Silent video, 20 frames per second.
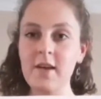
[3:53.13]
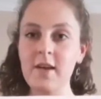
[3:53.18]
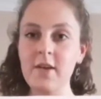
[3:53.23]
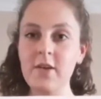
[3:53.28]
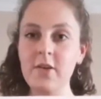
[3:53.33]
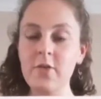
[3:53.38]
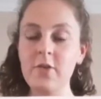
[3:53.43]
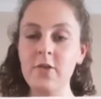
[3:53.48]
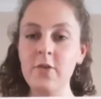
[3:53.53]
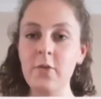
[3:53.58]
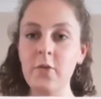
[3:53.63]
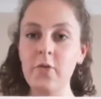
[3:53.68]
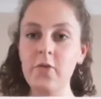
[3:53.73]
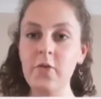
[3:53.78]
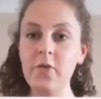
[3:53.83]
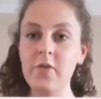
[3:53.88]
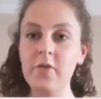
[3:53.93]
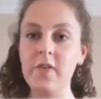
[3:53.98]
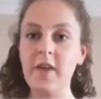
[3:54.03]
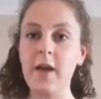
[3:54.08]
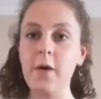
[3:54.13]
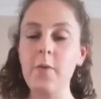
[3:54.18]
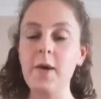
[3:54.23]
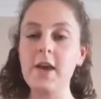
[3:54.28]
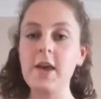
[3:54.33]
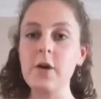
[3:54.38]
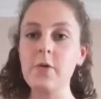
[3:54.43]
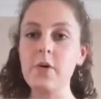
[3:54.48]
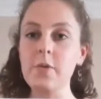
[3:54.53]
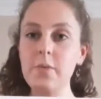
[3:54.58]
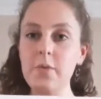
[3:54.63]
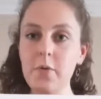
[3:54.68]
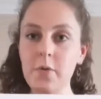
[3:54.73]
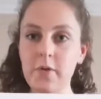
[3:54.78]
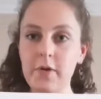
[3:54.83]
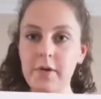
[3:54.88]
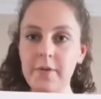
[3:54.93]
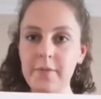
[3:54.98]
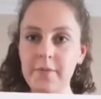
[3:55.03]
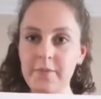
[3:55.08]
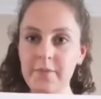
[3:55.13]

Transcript: You can also say where you were born.